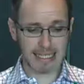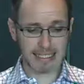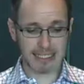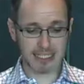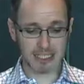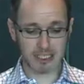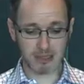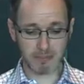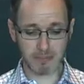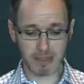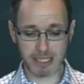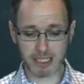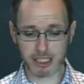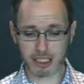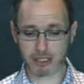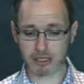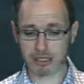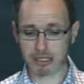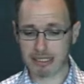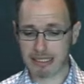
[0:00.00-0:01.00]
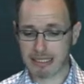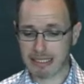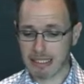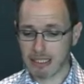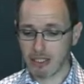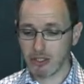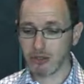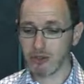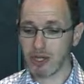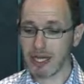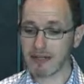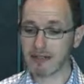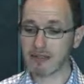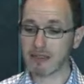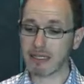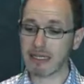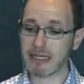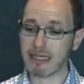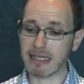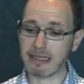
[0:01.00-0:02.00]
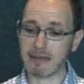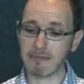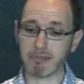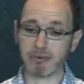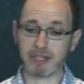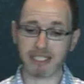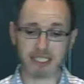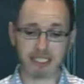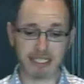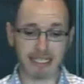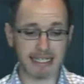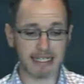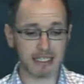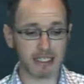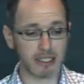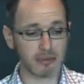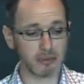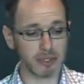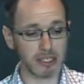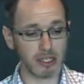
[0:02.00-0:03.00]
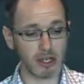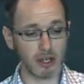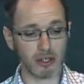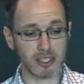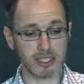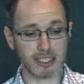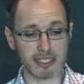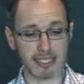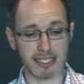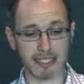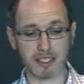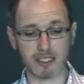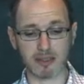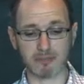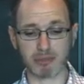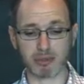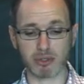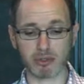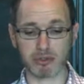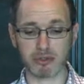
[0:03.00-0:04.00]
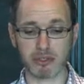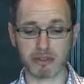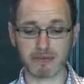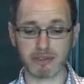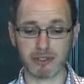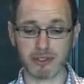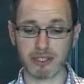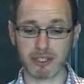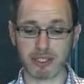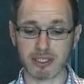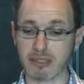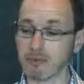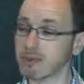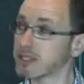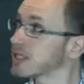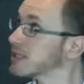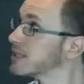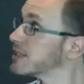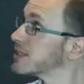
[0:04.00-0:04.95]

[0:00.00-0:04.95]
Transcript: Uh, this is a patient who had uh, breast cancer with long-standing pleural effusions that we